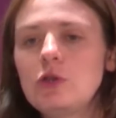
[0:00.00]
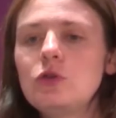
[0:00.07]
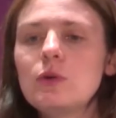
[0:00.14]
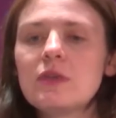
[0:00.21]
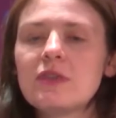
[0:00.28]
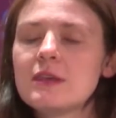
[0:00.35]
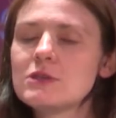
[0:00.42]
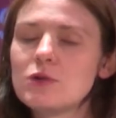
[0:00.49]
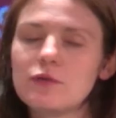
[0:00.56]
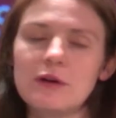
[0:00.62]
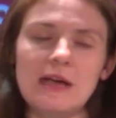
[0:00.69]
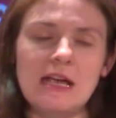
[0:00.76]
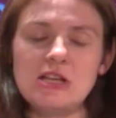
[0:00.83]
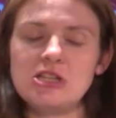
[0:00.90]
doing things
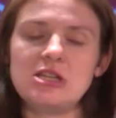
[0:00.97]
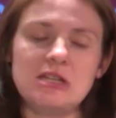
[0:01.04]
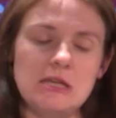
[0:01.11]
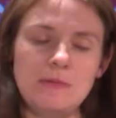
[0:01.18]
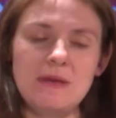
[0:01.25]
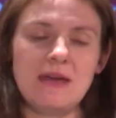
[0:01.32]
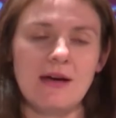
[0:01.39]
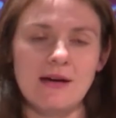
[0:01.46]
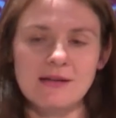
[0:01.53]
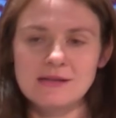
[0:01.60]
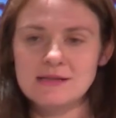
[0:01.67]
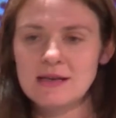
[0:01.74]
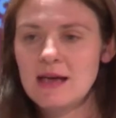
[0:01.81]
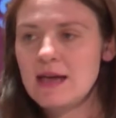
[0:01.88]
over
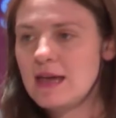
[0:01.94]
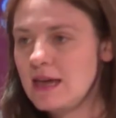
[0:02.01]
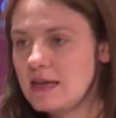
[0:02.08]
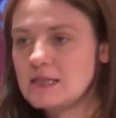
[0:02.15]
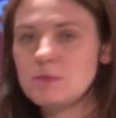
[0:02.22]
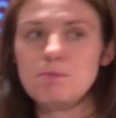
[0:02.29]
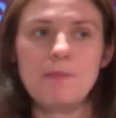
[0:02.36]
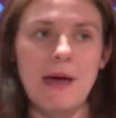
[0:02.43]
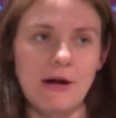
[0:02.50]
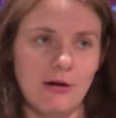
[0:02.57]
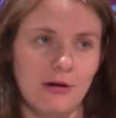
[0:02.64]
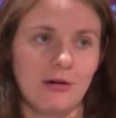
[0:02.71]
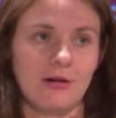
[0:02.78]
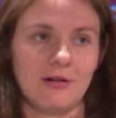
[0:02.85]
HTTPS is
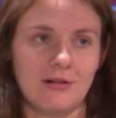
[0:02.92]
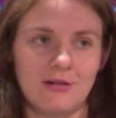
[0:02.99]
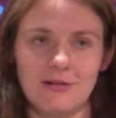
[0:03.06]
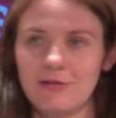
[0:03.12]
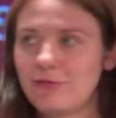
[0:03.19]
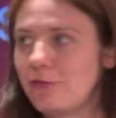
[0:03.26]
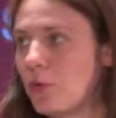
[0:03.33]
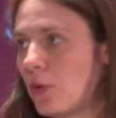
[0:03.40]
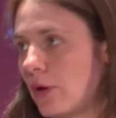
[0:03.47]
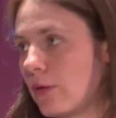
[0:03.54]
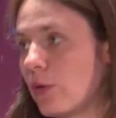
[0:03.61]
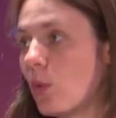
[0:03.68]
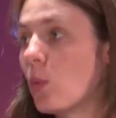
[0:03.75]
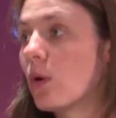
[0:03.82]
better
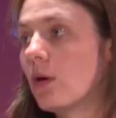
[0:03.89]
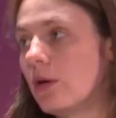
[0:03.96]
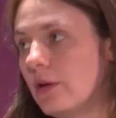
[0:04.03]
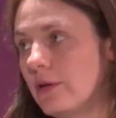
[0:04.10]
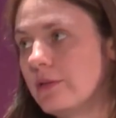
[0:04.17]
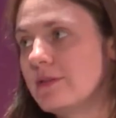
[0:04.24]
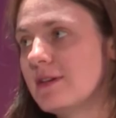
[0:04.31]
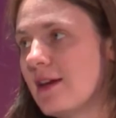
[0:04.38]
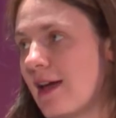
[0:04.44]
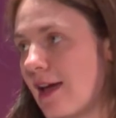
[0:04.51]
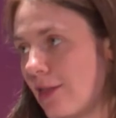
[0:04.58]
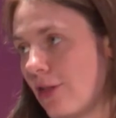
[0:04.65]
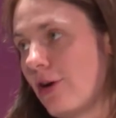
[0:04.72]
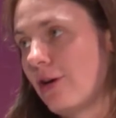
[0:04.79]
for the world
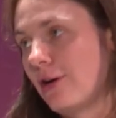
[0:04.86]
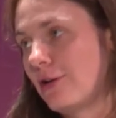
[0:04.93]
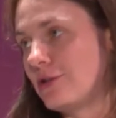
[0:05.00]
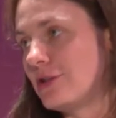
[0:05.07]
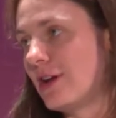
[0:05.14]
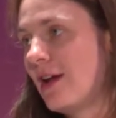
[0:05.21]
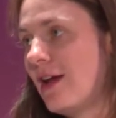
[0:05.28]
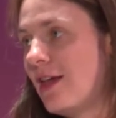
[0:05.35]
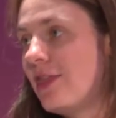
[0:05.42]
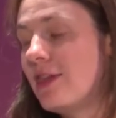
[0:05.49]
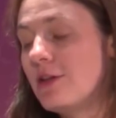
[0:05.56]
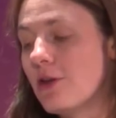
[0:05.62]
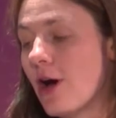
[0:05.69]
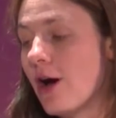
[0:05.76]
at large
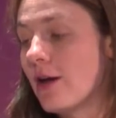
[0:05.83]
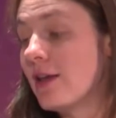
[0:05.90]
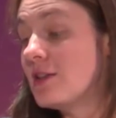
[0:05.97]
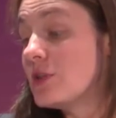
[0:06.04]
than not.